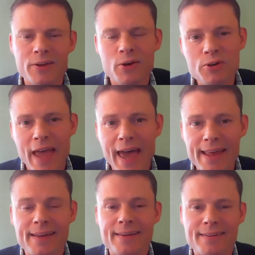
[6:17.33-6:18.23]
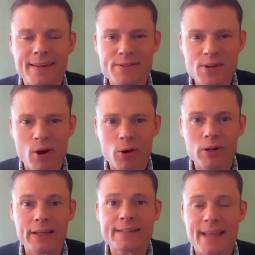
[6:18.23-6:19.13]
Your data is
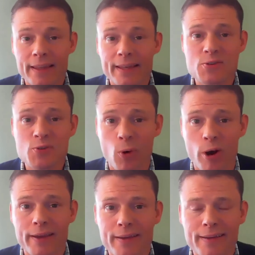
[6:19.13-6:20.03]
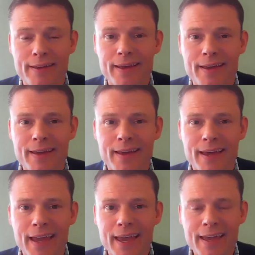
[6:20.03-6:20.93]
currently telling a story,
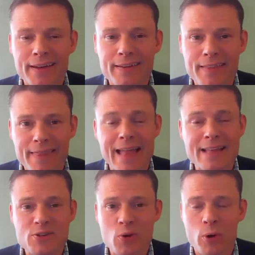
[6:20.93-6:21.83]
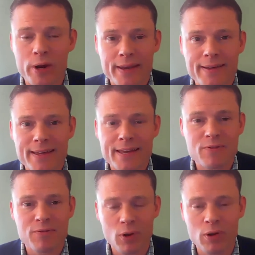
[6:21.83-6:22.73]
and that story
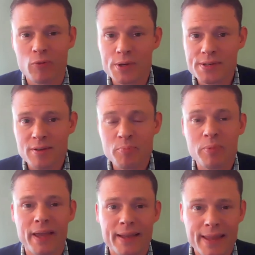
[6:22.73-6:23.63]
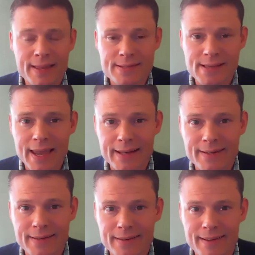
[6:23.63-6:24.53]
is full of wisdom and
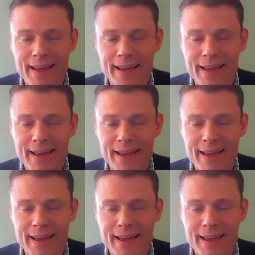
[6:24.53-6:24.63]
insight.